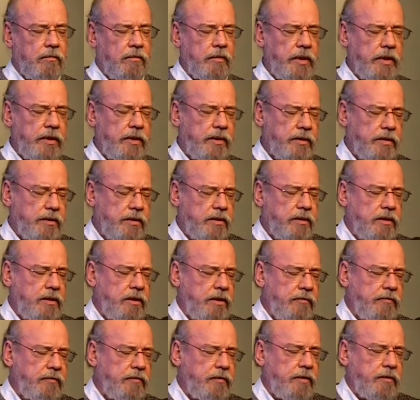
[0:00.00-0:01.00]
Make us
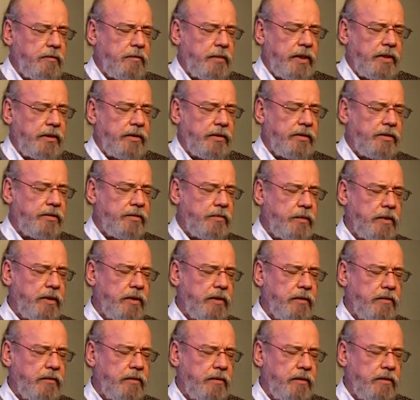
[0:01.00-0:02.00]
gifted by your
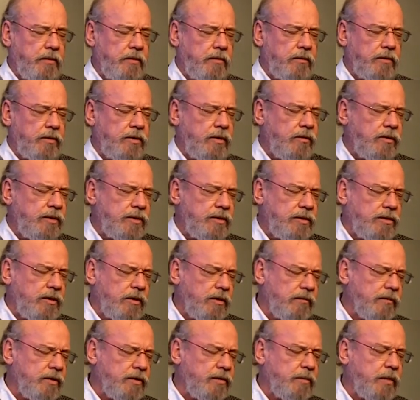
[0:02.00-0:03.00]
Spirit. Show us
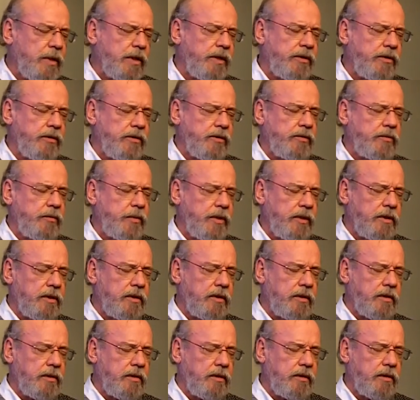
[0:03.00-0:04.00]
service by your Spirit.